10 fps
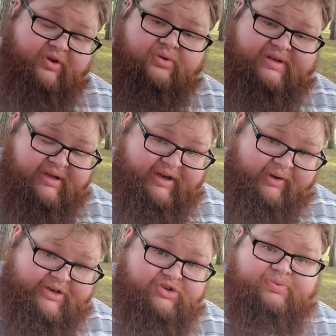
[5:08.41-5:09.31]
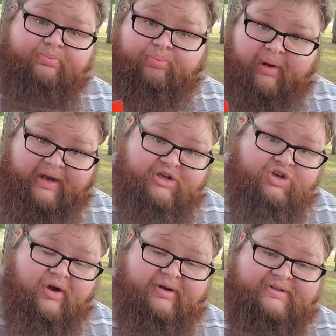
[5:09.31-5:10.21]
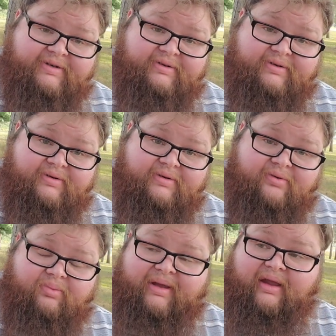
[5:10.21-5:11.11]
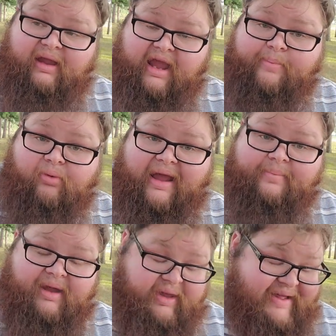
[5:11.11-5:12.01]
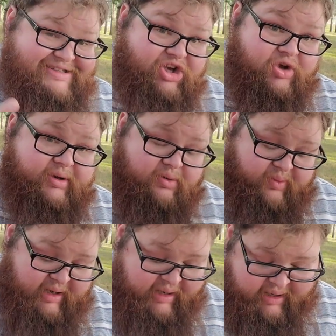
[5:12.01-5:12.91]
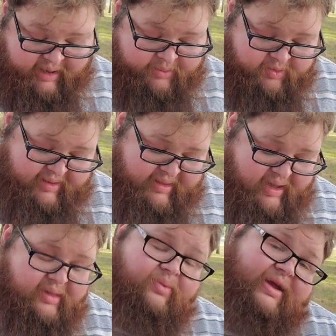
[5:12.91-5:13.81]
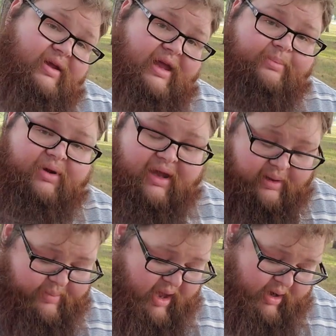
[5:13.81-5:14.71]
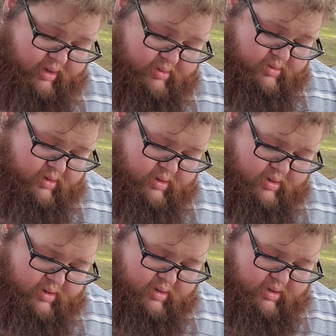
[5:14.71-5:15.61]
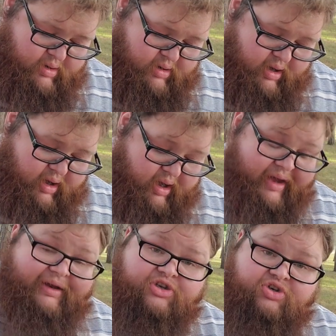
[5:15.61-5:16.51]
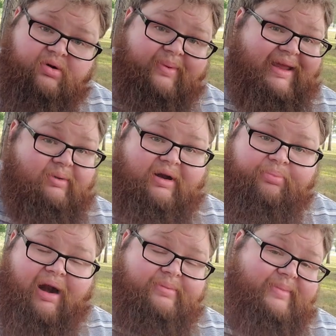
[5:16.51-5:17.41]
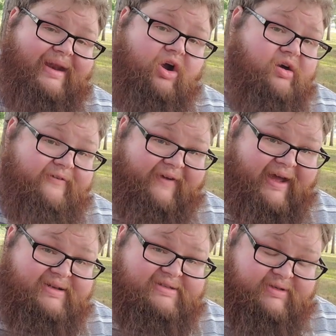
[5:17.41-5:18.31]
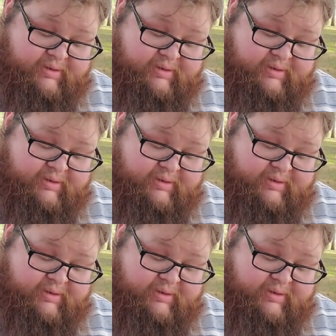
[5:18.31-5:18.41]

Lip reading: utility creatures, Brandish Heart. We can keep ramping, and that's good. We need to keep doing that, and then we can keep bringing it back. Ignite Chewer, we can get rid of problematic artifacts.